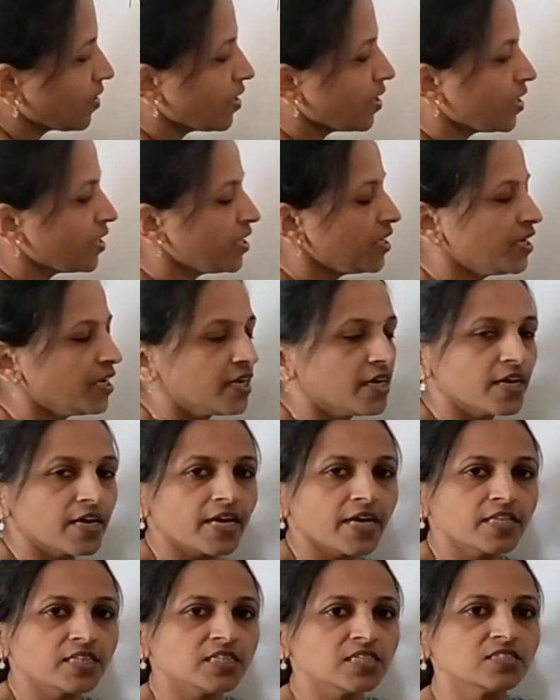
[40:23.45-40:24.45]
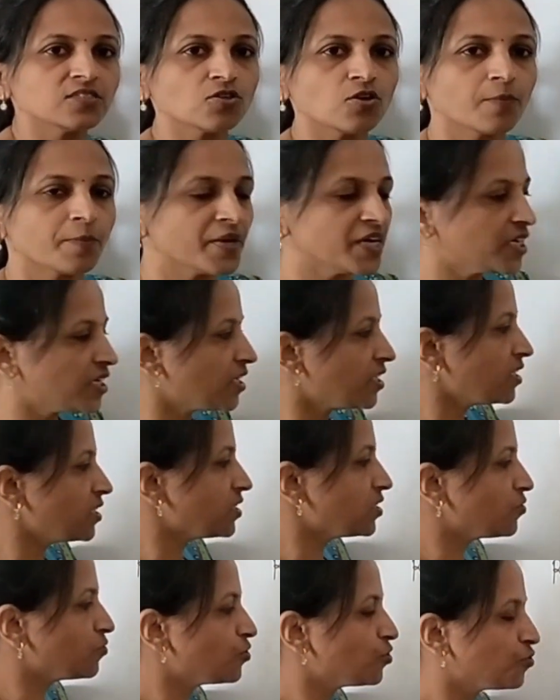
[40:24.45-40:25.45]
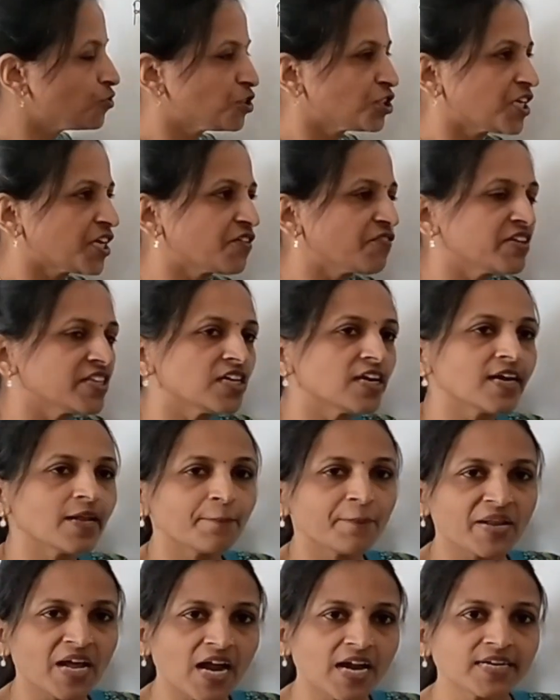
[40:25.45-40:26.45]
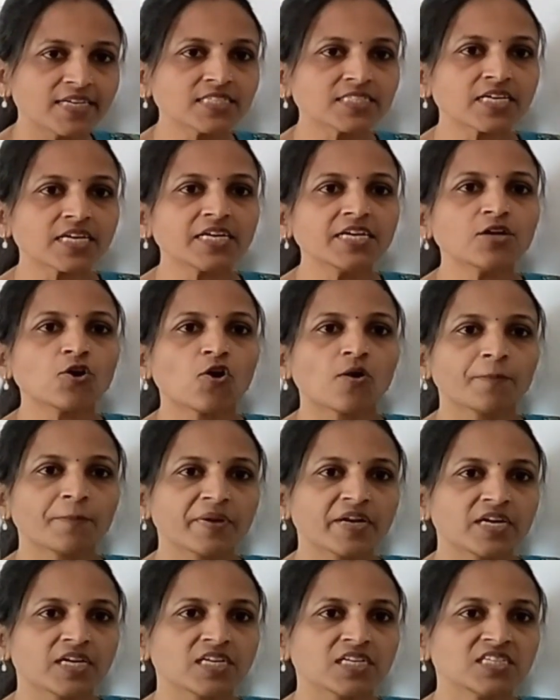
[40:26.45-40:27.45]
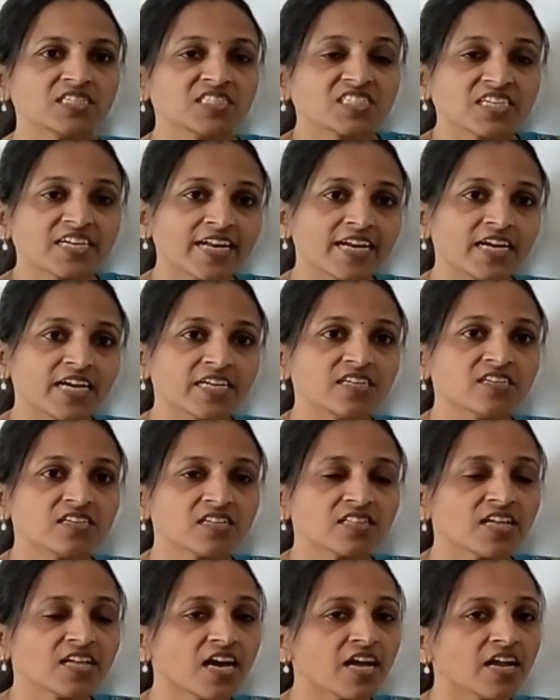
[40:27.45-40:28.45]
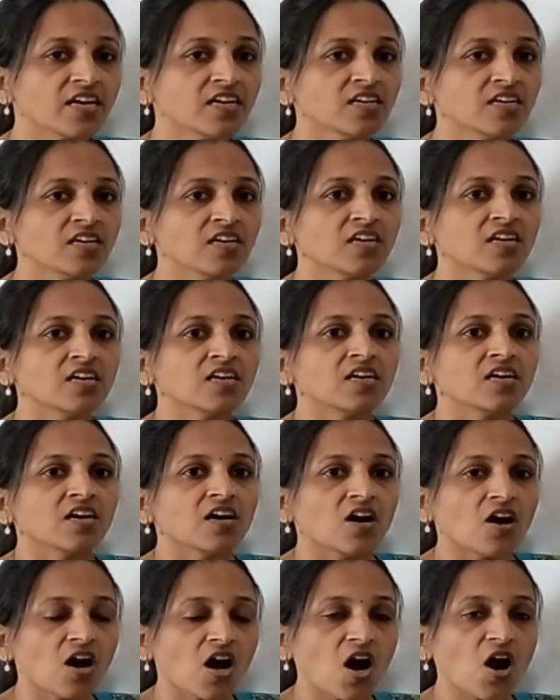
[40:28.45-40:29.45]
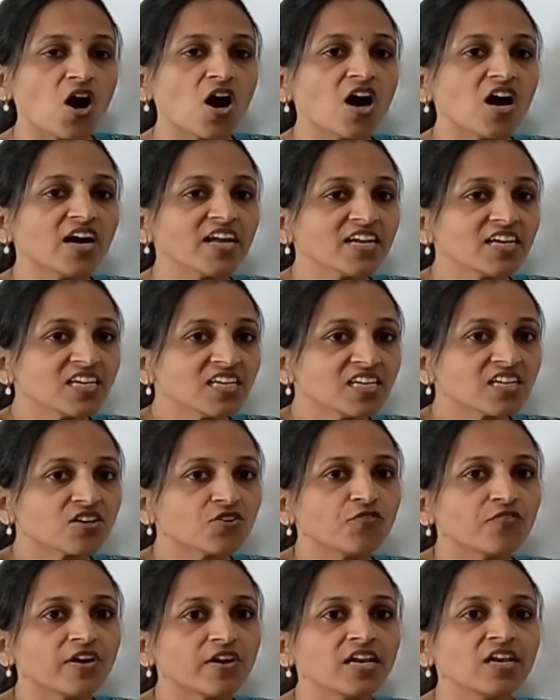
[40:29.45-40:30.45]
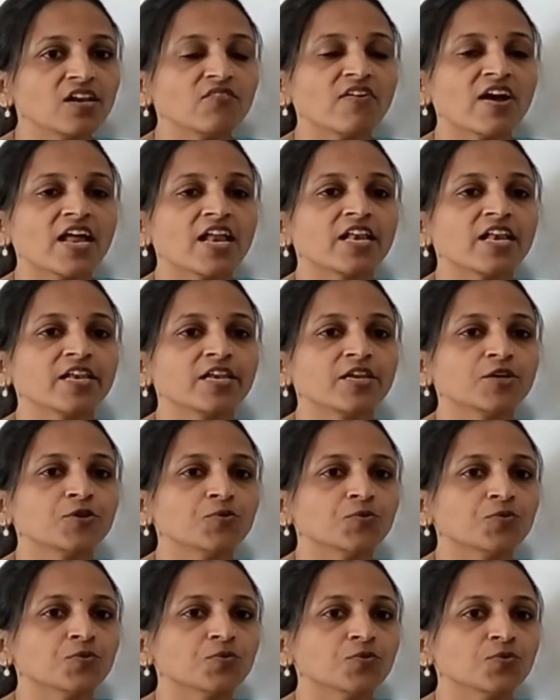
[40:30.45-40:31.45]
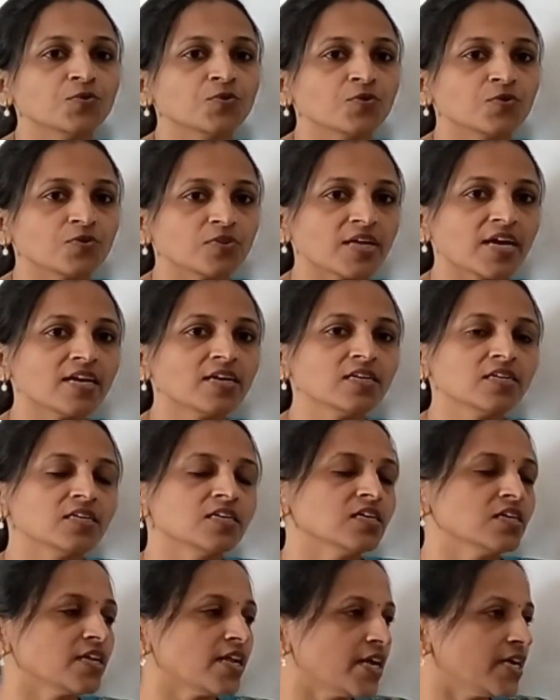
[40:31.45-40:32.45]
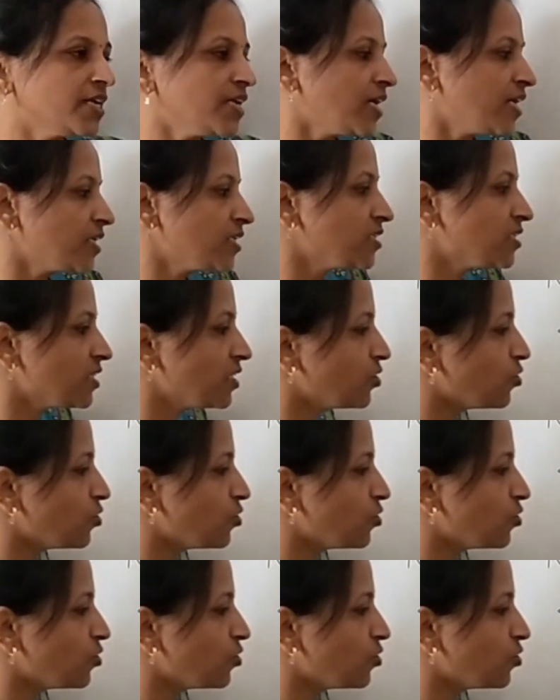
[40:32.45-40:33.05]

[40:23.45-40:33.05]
Here again this operator is used to check whether left hand side operand is greater than or equal value than right hand side